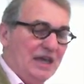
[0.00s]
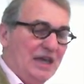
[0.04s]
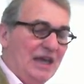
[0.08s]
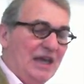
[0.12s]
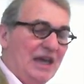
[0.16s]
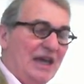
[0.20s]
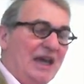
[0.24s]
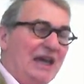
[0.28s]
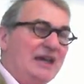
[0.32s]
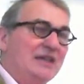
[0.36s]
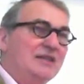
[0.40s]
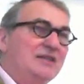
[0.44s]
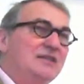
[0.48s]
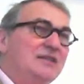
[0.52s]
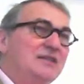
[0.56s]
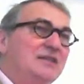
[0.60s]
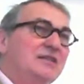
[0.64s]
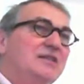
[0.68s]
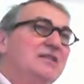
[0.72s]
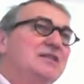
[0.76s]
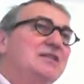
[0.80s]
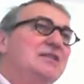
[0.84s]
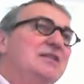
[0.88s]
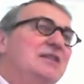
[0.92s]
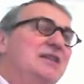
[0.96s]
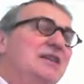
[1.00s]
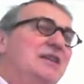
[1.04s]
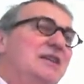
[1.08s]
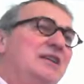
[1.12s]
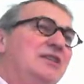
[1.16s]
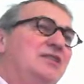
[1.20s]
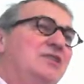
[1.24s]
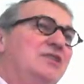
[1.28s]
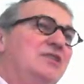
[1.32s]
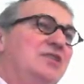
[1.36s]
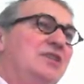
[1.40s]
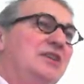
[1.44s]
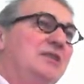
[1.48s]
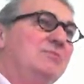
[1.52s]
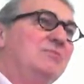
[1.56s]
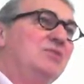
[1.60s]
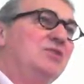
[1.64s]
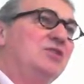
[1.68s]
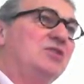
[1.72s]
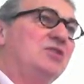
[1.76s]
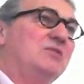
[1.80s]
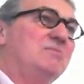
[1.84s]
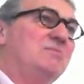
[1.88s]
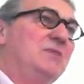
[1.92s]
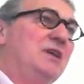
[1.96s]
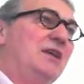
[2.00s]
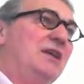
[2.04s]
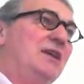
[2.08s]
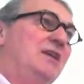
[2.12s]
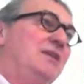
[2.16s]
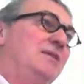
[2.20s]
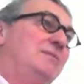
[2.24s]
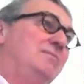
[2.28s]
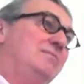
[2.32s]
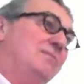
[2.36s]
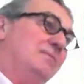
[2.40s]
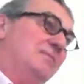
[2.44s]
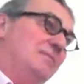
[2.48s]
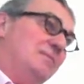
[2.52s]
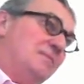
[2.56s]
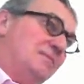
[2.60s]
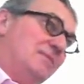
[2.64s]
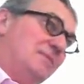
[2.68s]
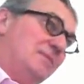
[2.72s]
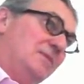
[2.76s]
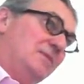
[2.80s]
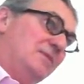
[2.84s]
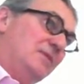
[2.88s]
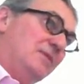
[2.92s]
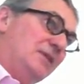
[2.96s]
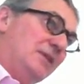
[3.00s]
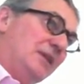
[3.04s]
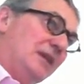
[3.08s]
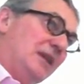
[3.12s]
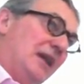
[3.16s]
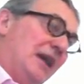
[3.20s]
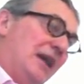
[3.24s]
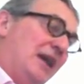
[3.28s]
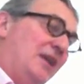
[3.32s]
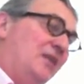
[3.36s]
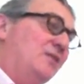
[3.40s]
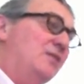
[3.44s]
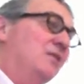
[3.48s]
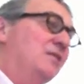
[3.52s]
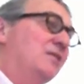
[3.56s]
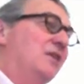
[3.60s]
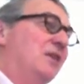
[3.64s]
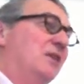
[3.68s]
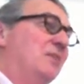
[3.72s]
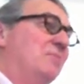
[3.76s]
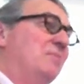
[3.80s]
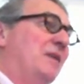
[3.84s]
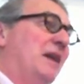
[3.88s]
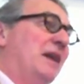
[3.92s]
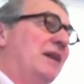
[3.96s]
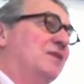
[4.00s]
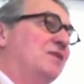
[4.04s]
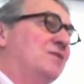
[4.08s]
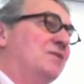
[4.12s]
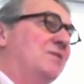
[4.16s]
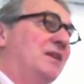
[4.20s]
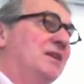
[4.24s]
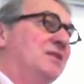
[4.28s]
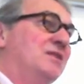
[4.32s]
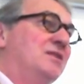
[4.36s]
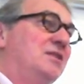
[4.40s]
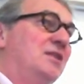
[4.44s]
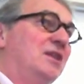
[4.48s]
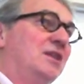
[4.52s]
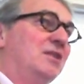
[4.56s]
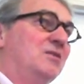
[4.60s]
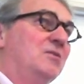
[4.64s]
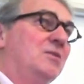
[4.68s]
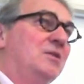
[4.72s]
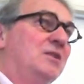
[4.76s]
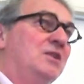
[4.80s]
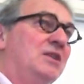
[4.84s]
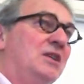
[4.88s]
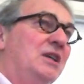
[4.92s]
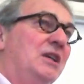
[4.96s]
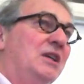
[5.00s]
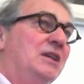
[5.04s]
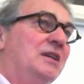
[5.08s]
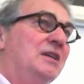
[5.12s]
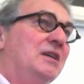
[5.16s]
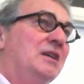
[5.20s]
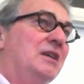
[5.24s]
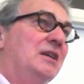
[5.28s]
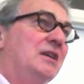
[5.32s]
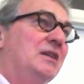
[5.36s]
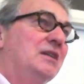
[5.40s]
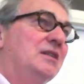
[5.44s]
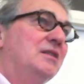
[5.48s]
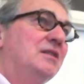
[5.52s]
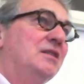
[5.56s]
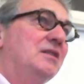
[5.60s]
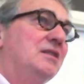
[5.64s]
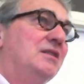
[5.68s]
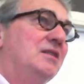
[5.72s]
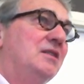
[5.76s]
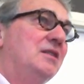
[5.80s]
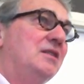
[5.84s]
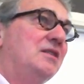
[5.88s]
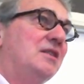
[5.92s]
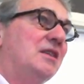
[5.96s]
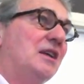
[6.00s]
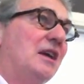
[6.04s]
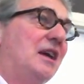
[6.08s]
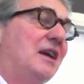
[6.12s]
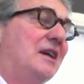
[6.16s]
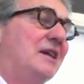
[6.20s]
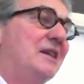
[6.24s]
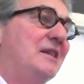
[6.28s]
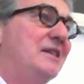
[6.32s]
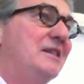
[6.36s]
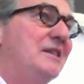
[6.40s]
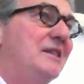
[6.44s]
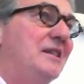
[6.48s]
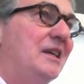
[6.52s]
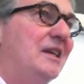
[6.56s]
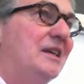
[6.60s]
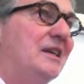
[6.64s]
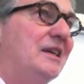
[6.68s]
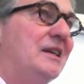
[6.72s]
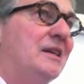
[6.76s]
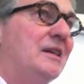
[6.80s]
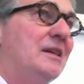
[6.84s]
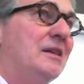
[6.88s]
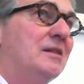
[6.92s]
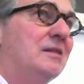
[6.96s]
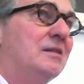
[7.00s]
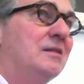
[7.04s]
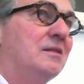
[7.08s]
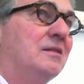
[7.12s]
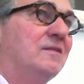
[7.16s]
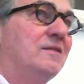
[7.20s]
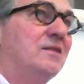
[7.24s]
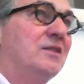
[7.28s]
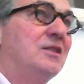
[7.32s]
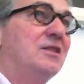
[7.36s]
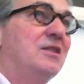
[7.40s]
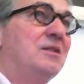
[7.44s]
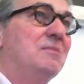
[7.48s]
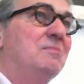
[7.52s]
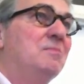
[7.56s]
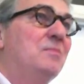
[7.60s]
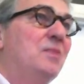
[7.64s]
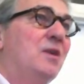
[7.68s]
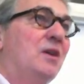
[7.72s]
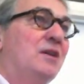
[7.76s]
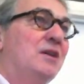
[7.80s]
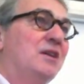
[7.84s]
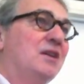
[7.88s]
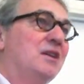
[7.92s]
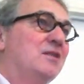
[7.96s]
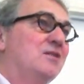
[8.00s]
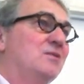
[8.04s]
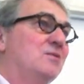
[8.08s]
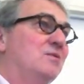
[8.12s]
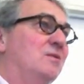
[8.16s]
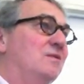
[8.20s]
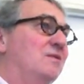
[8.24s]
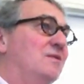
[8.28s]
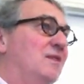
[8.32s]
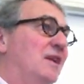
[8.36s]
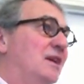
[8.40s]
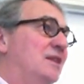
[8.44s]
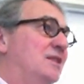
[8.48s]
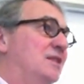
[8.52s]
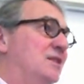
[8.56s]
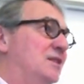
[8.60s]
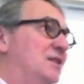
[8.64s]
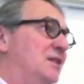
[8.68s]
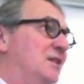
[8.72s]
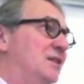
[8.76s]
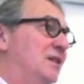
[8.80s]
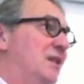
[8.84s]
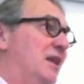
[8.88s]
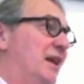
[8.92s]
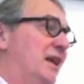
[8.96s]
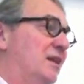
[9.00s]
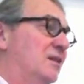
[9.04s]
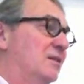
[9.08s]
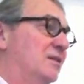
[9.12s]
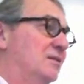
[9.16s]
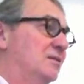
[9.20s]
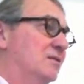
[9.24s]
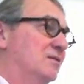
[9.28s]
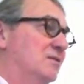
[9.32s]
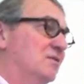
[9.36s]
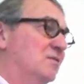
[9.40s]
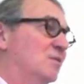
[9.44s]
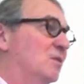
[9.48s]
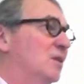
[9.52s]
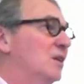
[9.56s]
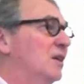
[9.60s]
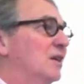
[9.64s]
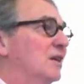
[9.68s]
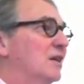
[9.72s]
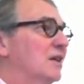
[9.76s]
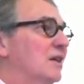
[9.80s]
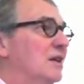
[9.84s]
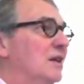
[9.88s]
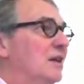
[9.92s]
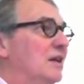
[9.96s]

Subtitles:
And it seems to me, again looking back to antiquity, that this idea of the symbolic as we find it in Lacan's work